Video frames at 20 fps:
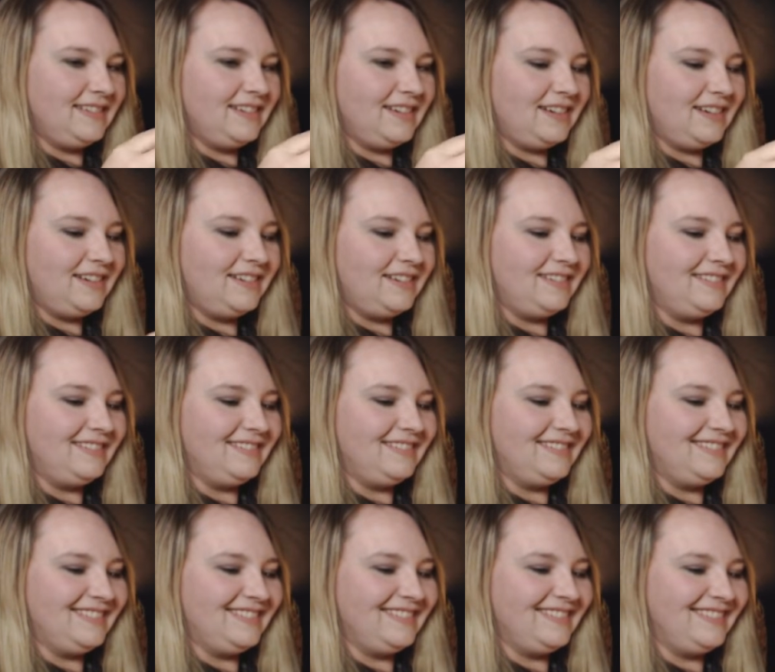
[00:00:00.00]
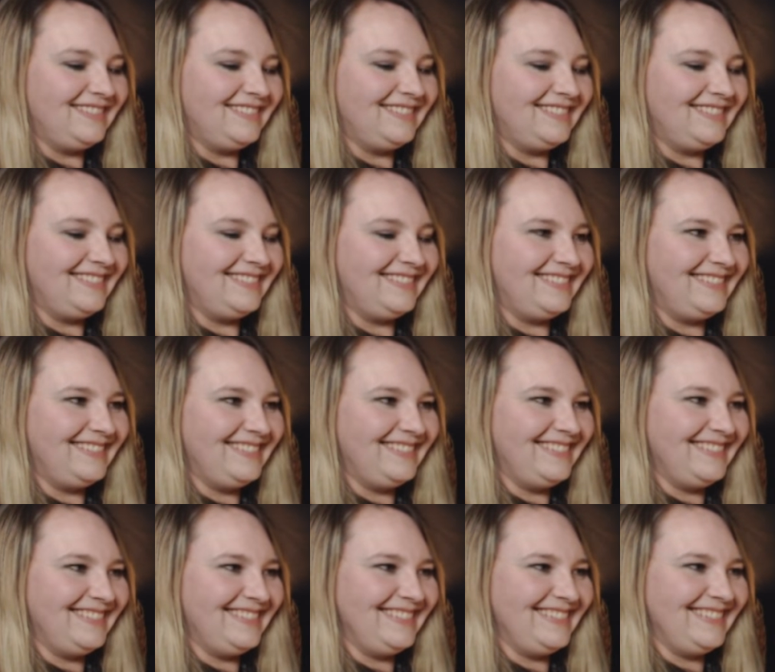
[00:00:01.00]

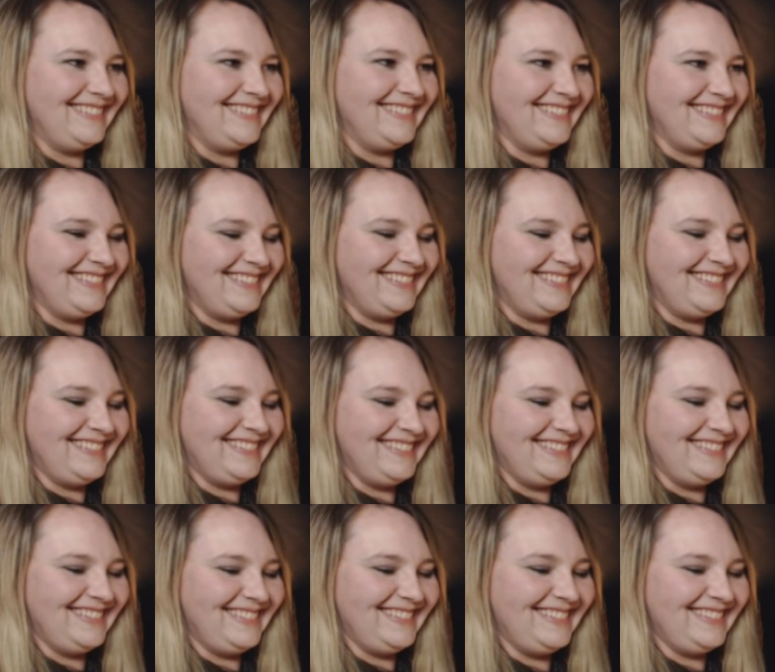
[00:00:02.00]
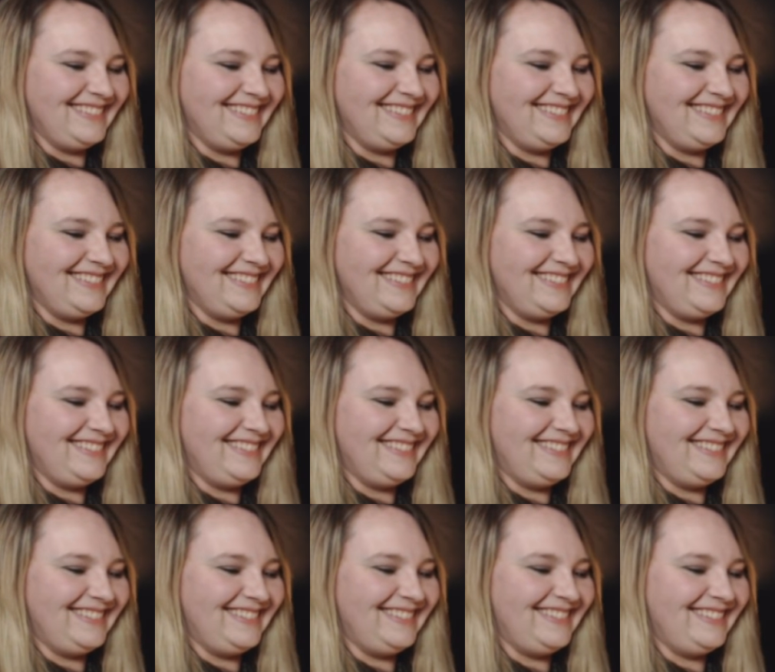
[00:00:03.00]

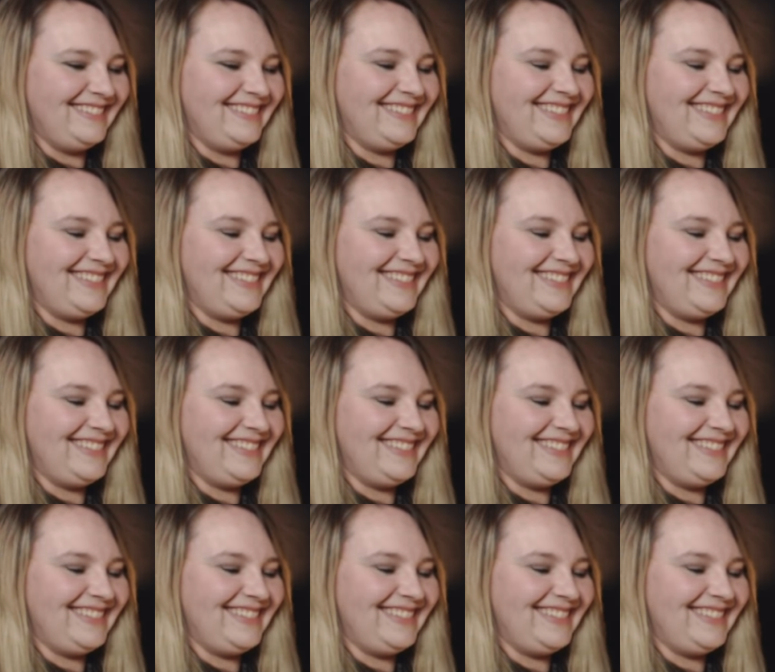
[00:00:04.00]
No words are spoken by the person on screen.